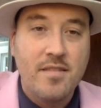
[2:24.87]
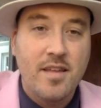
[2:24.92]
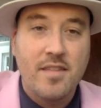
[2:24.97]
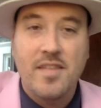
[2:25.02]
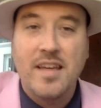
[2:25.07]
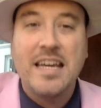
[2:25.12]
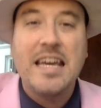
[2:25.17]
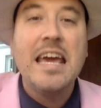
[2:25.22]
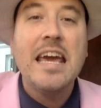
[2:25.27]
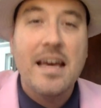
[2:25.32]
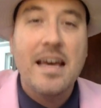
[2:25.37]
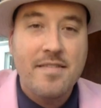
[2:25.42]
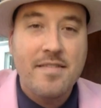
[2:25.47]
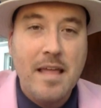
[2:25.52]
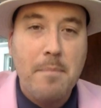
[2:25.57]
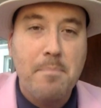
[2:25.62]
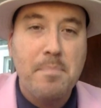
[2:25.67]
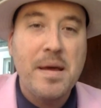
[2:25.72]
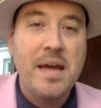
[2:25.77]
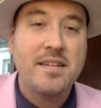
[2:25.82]
the kid
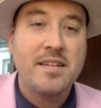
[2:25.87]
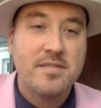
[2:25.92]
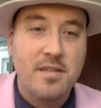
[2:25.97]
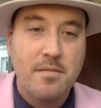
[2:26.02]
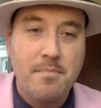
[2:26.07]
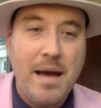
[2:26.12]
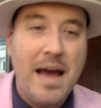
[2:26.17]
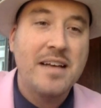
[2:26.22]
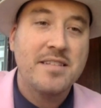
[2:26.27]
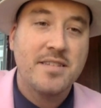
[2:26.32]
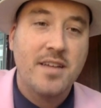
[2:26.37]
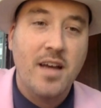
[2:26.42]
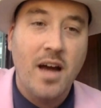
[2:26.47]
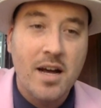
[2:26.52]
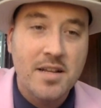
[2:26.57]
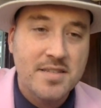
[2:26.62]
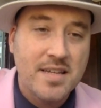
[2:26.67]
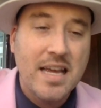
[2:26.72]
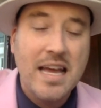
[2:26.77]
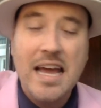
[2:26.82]
that picks the
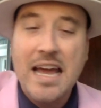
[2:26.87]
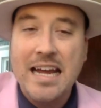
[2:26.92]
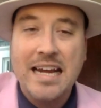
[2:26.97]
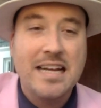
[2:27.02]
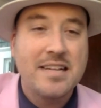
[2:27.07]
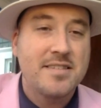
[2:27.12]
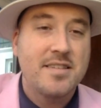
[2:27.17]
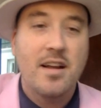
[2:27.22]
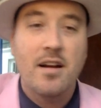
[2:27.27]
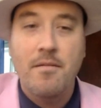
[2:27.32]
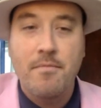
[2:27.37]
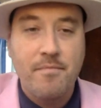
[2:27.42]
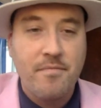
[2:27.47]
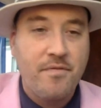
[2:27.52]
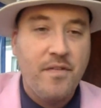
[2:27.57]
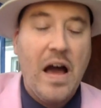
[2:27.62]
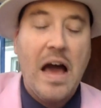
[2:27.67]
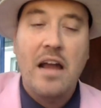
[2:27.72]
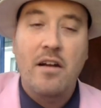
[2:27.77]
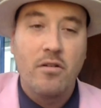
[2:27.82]
mascots and gets their
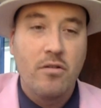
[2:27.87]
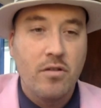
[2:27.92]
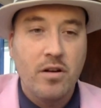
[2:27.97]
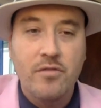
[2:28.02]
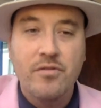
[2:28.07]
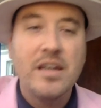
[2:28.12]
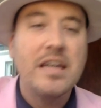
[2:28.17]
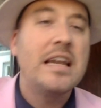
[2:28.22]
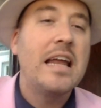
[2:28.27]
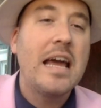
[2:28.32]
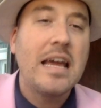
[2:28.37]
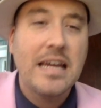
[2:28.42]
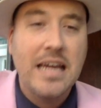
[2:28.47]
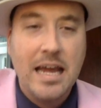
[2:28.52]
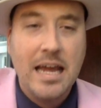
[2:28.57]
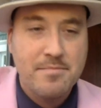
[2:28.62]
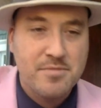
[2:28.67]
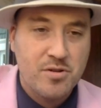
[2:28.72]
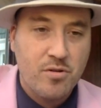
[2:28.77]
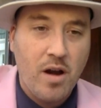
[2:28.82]
final Elite Eight
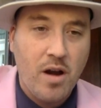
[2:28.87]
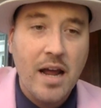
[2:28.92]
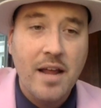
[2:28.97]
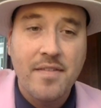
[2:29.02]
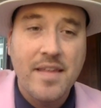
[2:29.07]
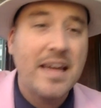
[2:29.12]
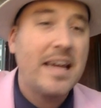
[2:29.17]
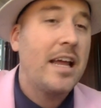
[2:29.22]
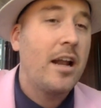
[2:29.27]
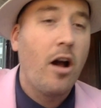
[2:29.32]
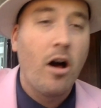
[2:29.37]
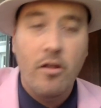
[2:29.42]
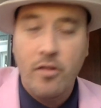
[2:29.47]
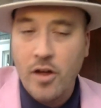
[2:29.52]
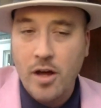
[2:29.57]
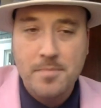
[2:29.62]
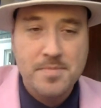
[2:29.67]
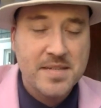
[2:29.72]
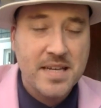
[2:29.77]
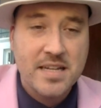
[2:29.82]
games right. They get all
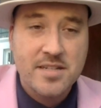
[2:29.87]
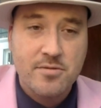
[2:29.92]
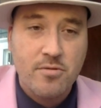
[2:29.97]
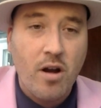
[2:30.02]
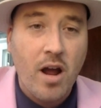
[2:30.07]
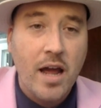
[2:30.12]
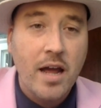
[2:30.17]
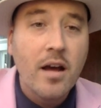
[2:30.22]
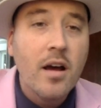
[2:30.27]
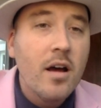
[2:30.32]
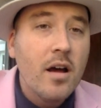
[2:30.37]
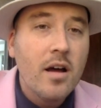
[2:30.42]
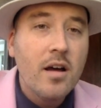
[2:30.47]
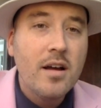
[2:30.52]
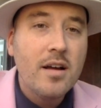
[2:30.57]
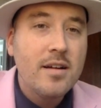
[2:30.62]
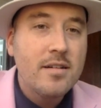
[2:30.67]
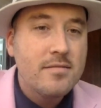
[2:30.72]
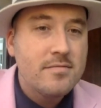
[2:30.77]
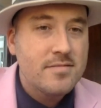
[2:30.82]
the upsets right.
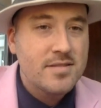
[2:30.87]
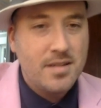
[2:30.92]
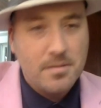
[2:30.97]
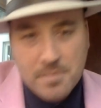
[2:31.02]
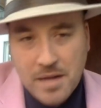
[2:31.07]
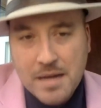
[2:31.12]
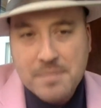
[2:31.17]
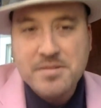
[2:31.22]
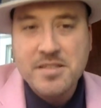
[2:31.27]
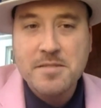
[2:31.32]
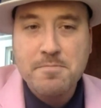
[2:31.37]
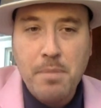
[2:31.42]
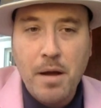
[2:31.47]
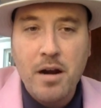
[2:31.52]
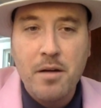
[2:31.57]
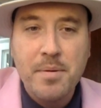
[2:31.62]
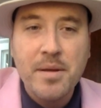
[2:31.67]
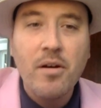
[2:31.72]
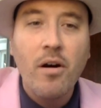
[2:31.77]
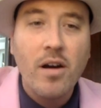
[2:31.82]
Sometimes it's
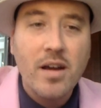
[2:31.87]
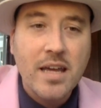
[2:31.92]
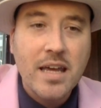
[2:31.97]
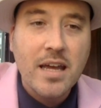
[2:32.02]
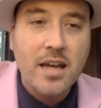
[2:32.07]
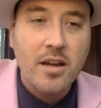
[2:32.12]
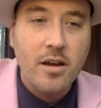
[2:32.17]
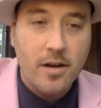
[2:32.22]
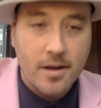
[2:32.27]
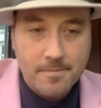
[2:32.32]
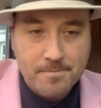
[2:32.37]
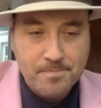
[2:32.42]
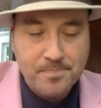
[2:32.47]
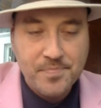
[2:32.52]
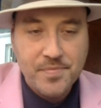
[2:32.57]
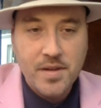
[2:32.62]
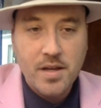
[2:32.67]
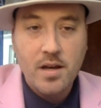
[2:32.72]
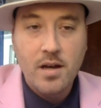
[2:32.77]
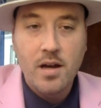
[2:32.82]
better to be lucky and good.
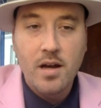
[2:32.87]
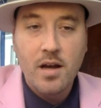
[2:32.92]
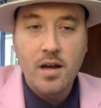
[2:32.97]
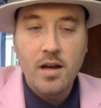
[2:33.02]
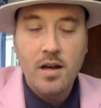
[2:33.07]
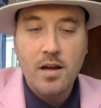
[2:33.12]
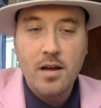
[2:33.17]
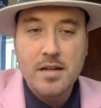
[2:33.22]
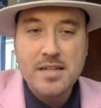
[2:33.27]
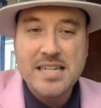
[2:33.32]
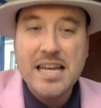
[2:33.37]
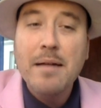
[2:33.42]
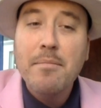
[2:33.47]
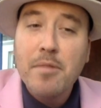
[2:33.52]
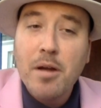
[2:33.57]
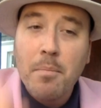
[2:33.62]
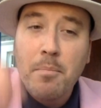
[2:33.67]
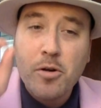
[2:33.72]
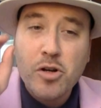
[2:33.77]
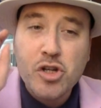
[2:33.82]
Tip
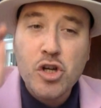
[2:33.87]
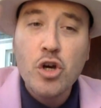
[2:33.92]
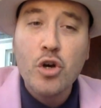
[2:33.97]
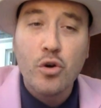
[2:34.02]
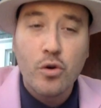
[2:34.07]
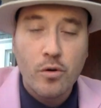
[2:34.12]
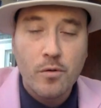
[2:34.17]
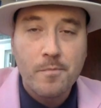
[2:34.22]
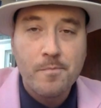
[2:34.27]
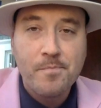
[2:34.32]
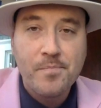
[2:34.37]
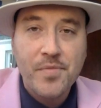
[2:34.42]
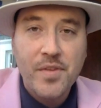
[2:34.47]
number two,